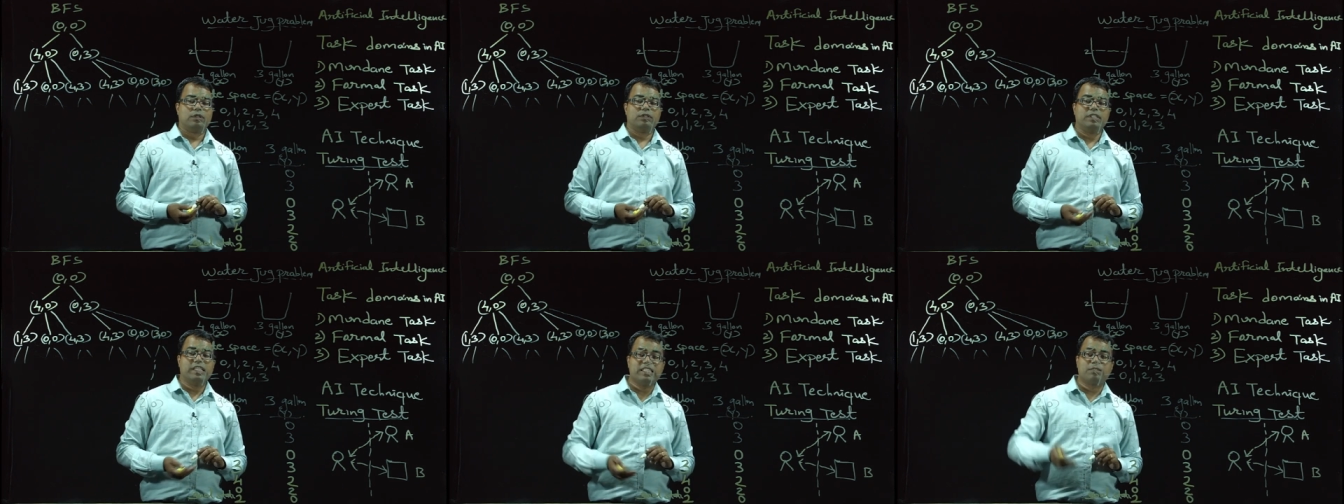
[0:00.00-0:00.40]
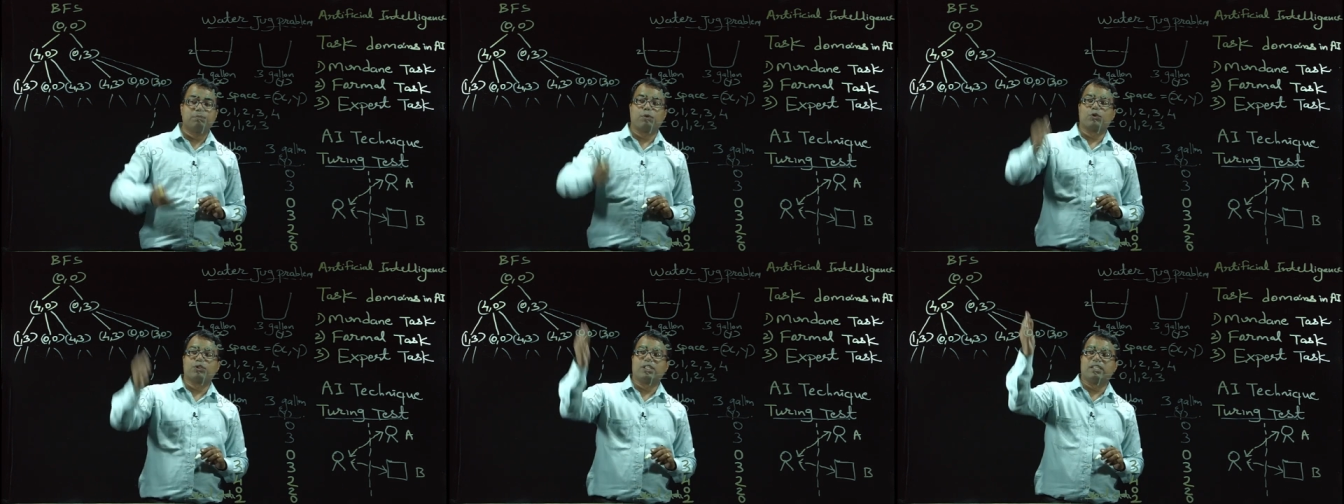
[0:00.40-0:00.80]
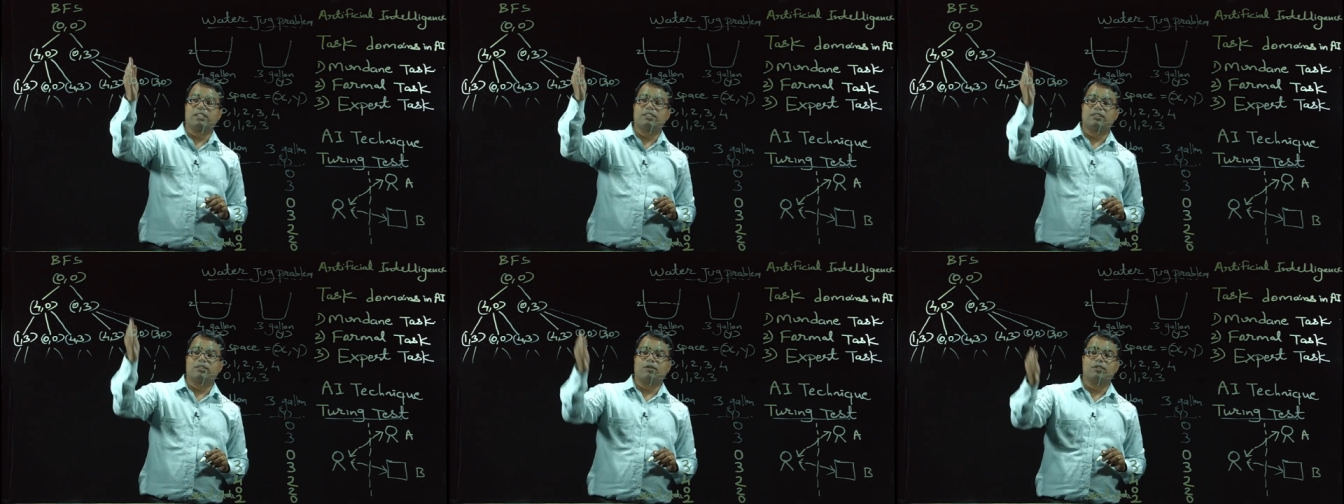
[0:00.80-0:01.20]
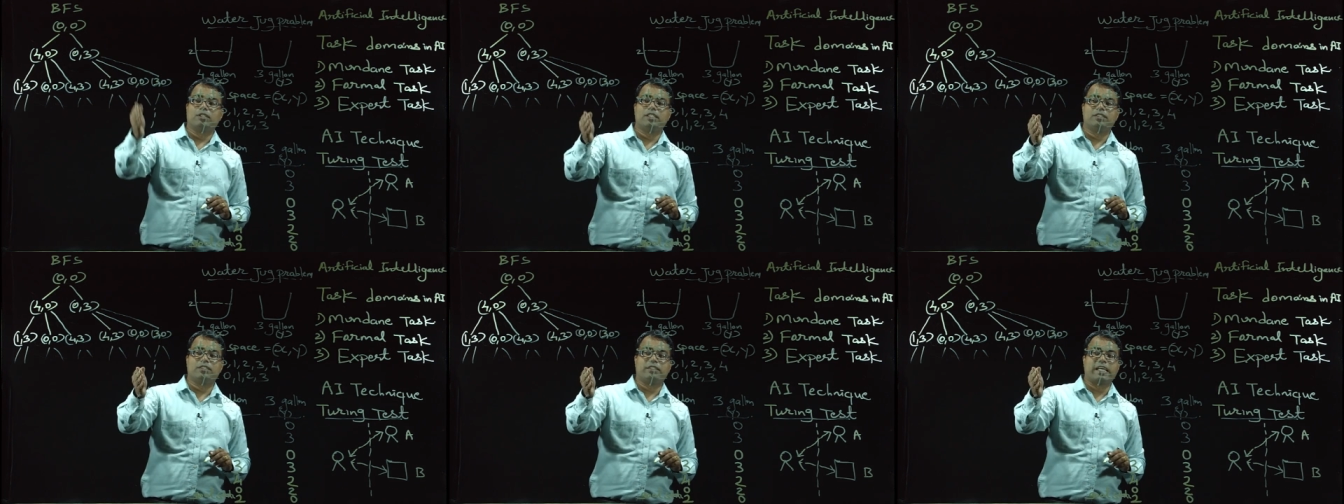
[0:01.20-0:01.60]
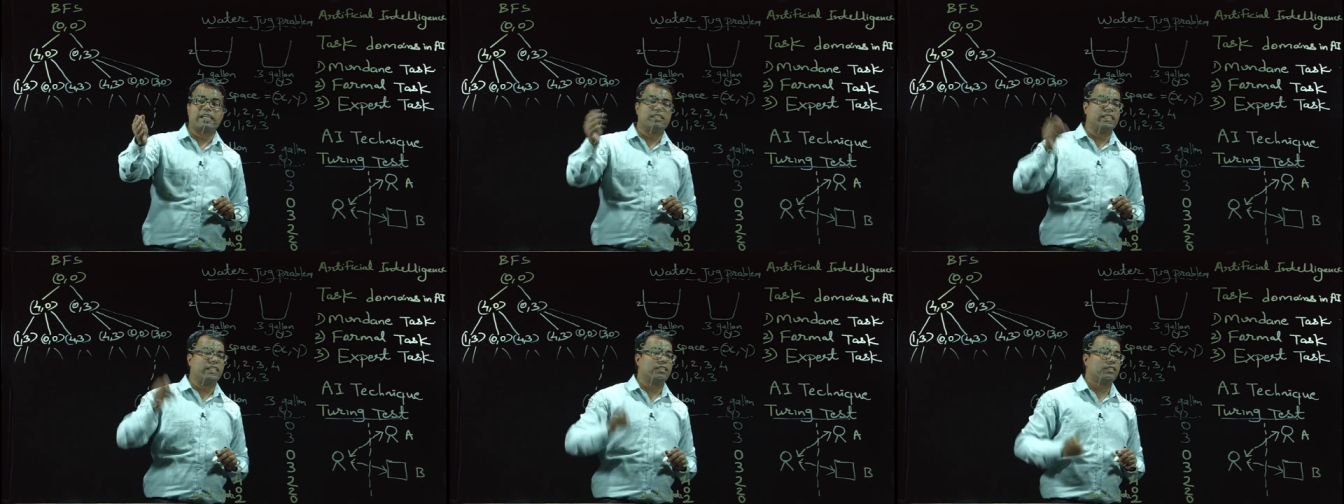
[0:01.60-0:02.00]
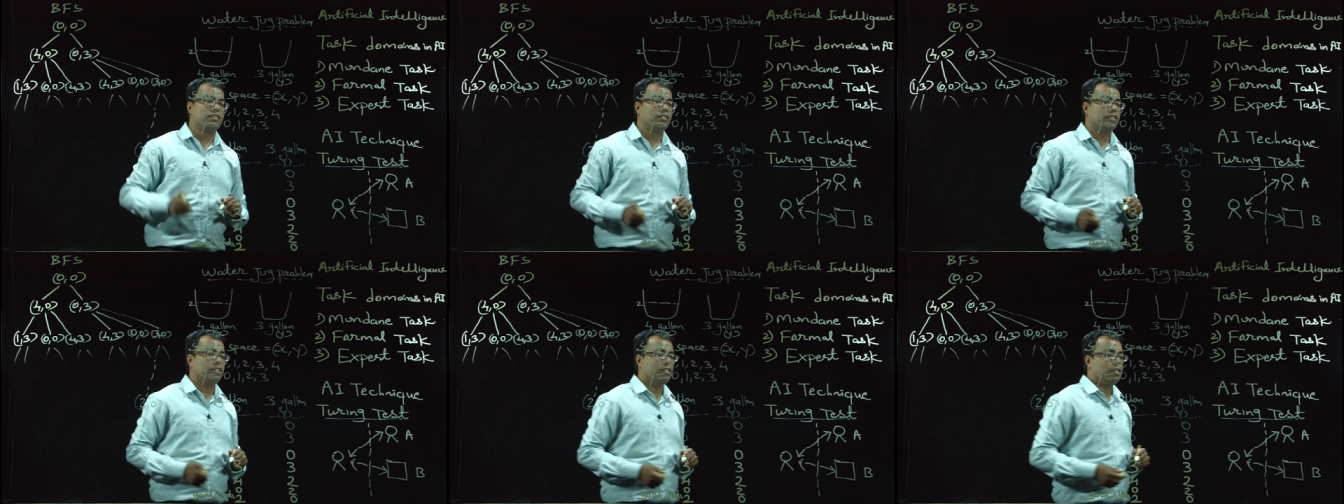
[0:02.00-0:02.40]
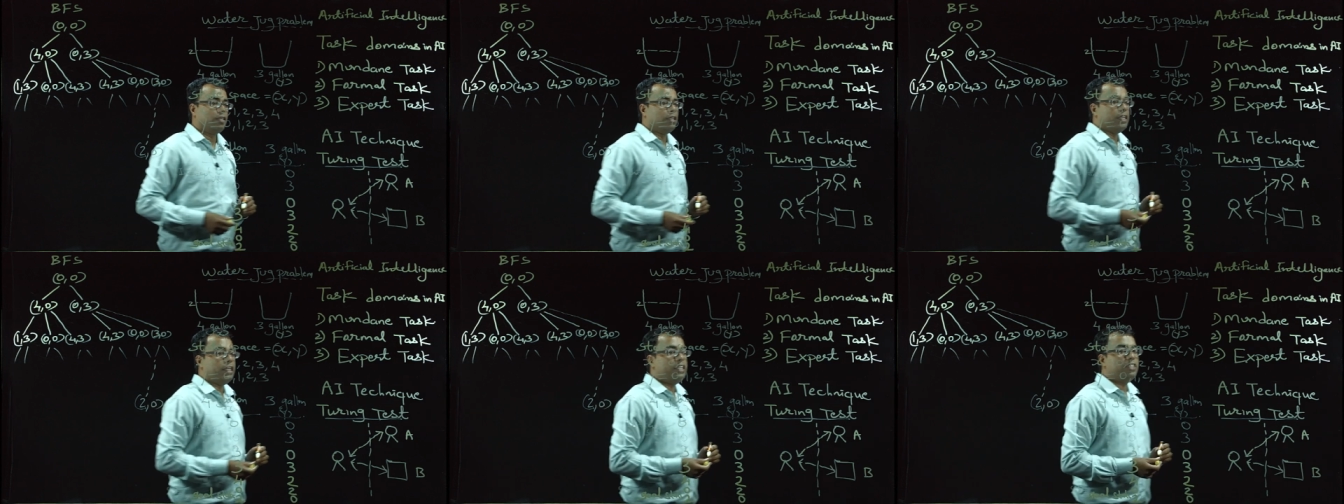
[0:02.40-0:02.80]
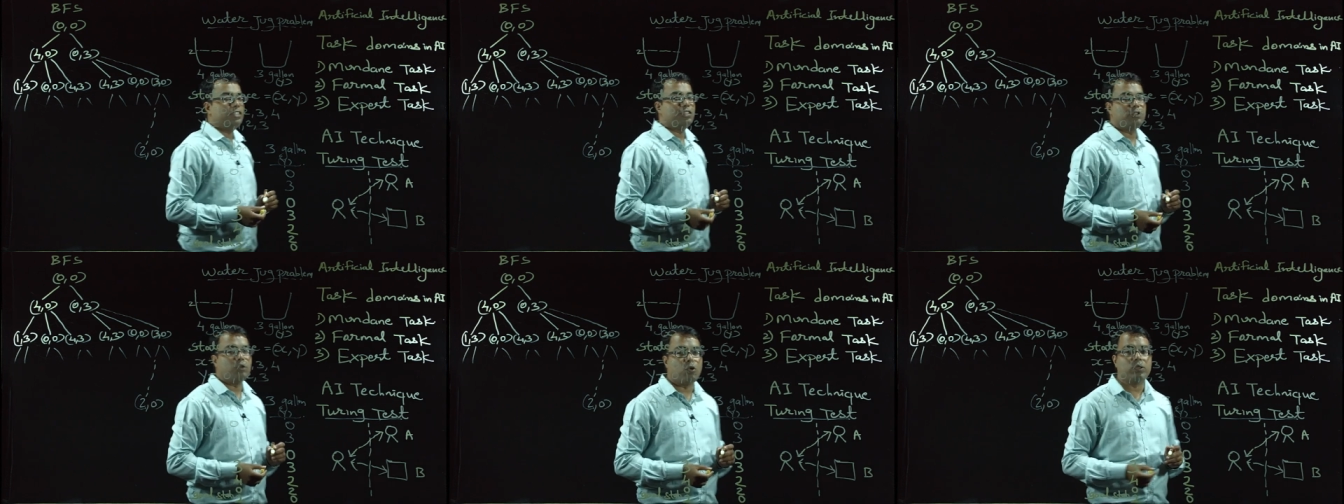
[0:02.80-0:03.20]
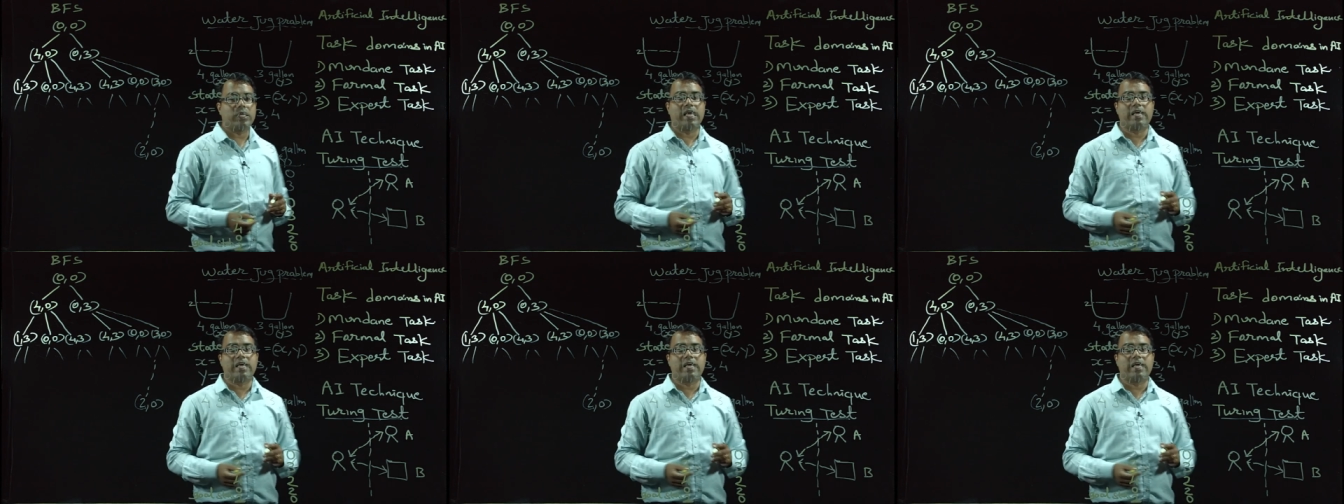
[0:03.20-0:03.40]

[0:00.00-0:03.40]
This process or this technique is known